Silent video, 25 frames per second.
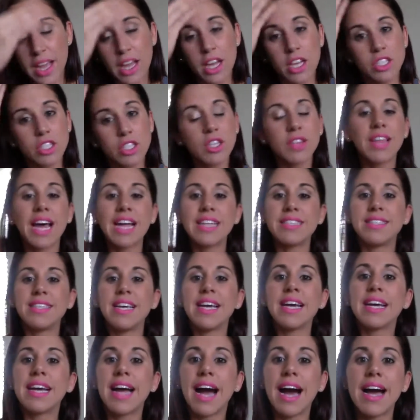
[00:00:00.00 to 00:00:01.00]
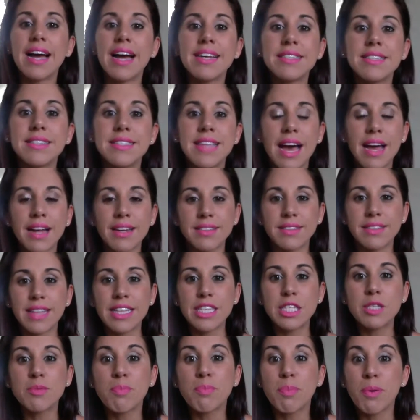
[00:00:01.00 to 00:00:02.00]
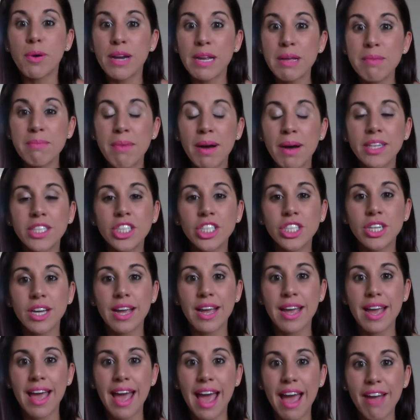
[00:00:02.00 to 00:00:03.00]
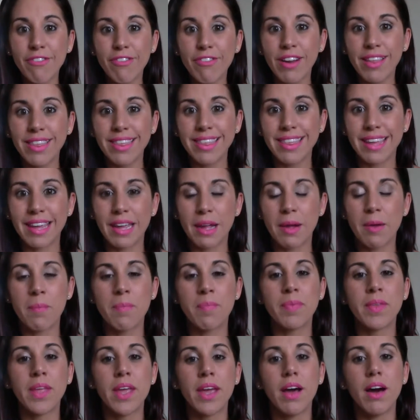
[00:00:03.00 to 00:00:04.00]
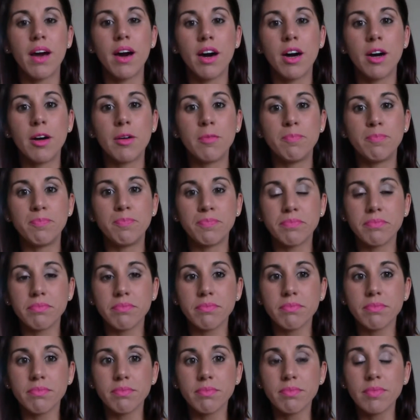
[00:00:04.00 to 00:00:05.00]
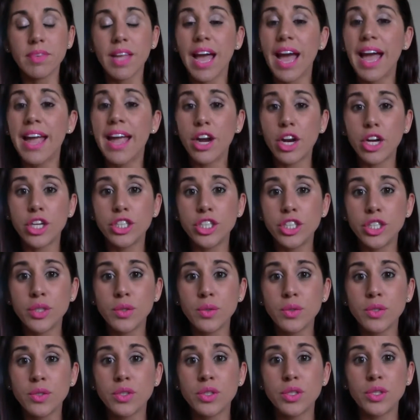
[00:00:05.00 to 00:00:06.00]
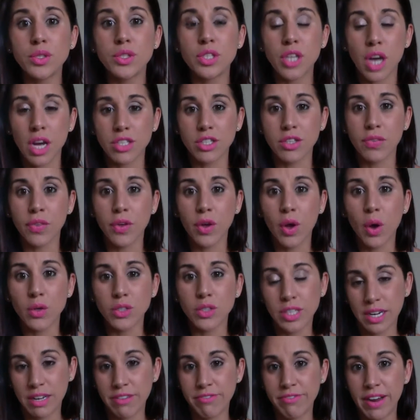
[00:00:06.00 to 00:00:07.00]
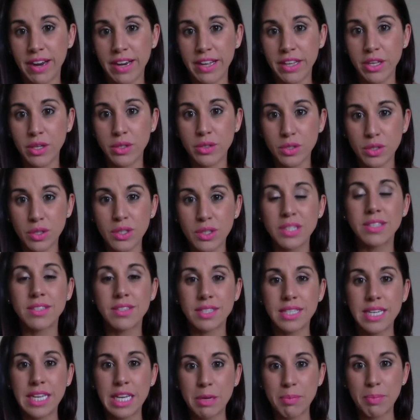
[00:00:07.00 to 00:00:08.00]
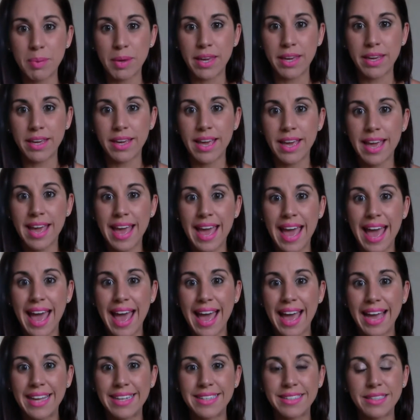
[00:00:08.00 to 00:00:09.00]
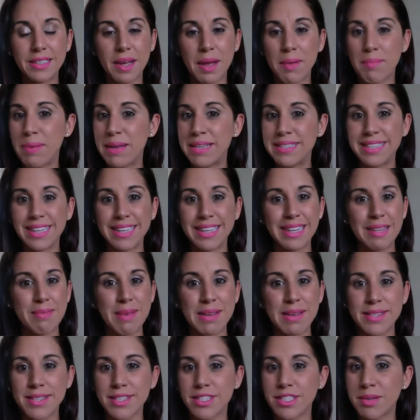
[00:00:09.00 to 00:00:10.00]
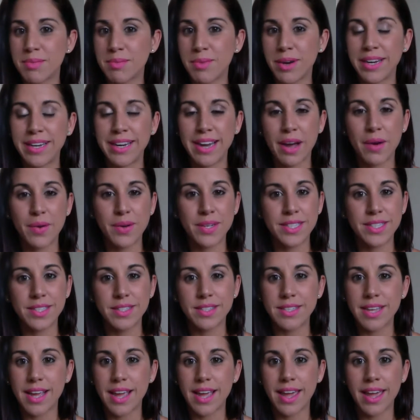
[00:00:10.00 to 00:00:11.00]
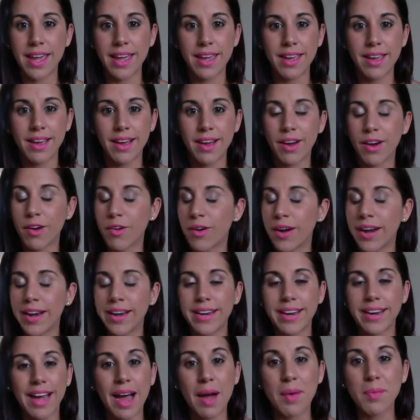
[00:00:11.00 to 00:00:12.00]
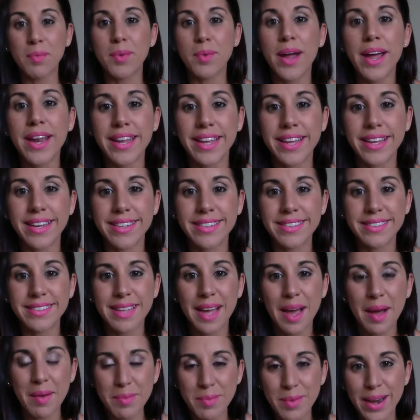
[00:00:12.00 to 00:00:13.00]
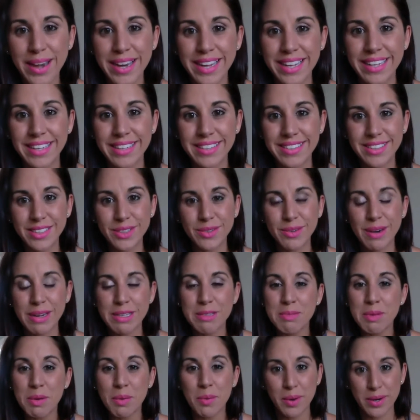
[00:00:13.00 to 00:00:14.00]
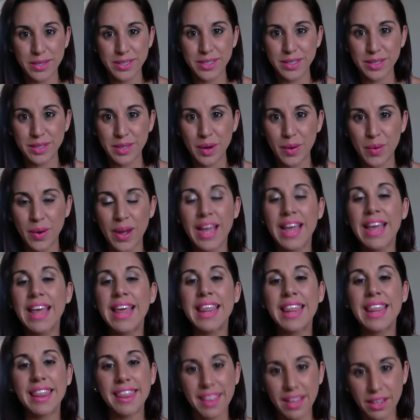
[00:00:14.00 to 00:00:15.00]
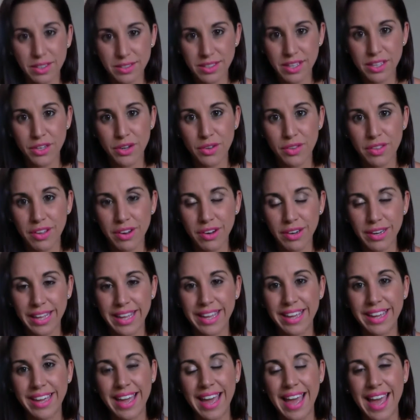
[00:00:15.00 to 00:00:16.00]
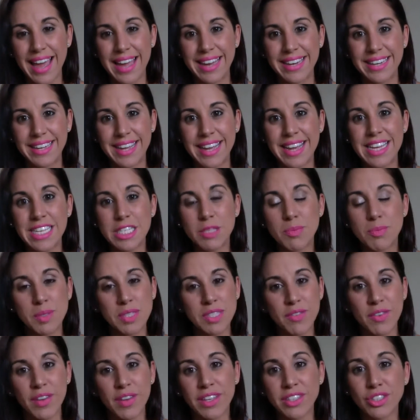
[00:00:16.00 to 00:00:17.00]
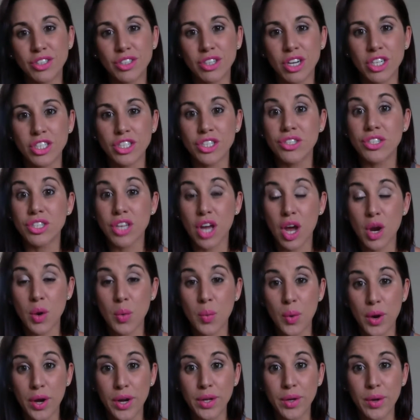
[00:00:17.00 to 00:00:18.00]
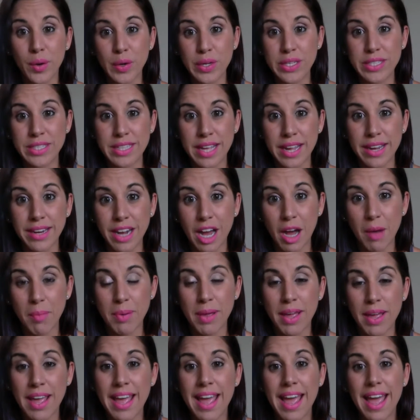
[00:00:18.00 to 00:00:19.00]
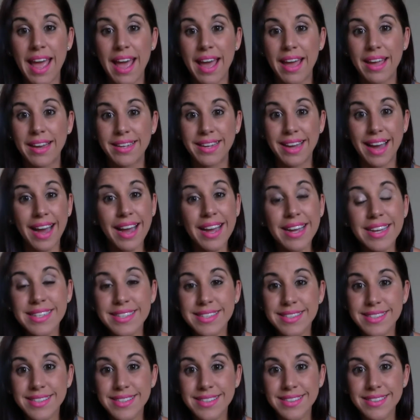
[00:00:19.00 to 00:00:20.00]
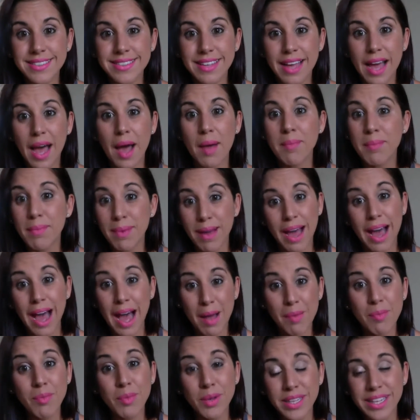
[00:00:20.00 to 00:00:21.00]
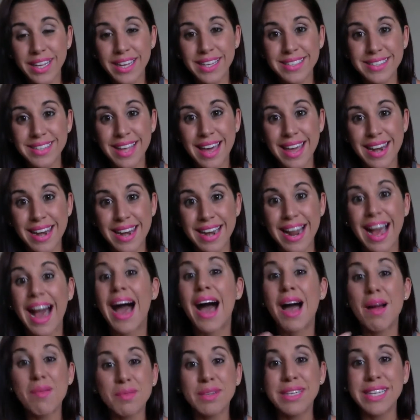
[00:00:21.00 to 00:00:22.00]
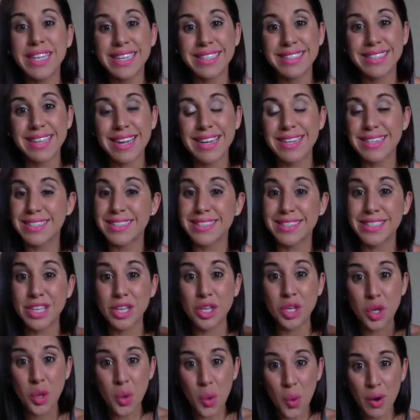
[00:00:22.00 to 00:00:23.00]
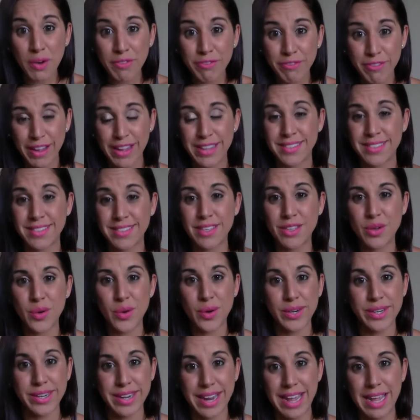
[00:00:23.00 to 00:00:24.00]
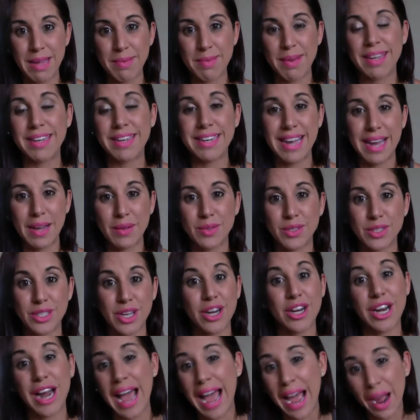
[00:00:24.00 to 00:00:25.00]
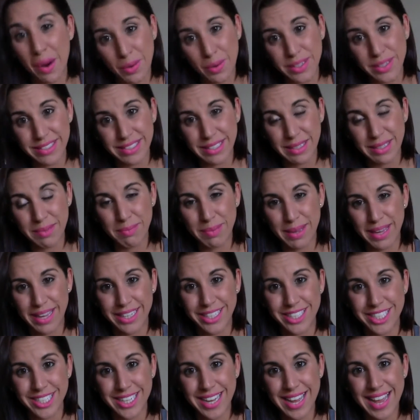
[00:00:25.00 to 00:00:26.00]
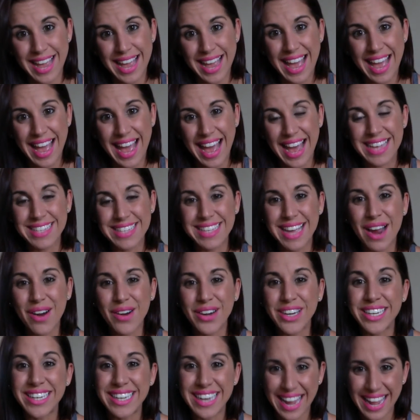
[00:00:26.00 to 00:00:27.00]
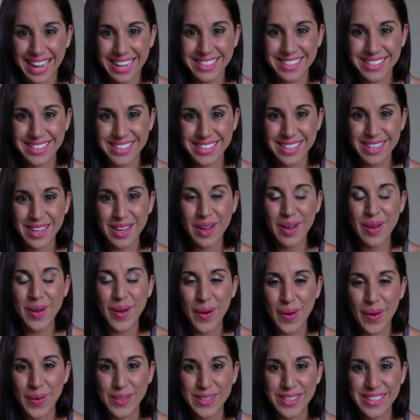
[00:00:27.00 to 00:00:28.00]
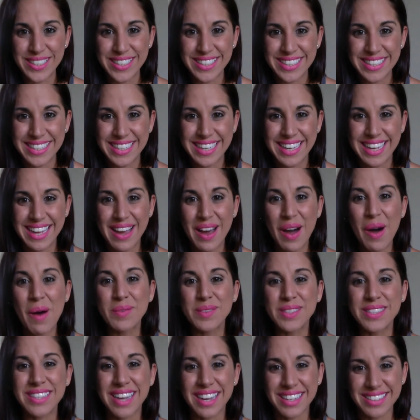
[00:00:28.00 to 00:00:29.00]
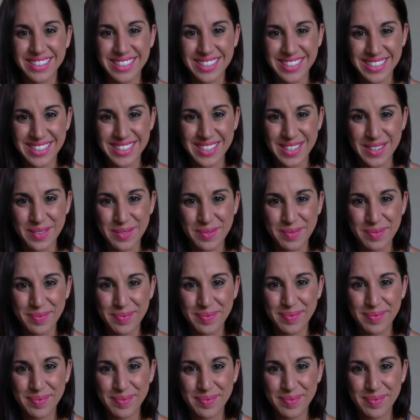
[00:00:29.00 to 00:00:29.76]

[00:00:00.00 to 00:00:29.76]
So that's it, guys. That's pretty much everything. I urge you to talk to the coach that invited you to the sneak peek and basically message them right now and say, all right, I'm ready. I'm ready. Direct me where to go. They'll send you their link and specific instructions on where to go to sign up. And guys, I'm really excited. I'm really excited to see your face and your name announced on our team page as our next coach. Hope to talk to you soon.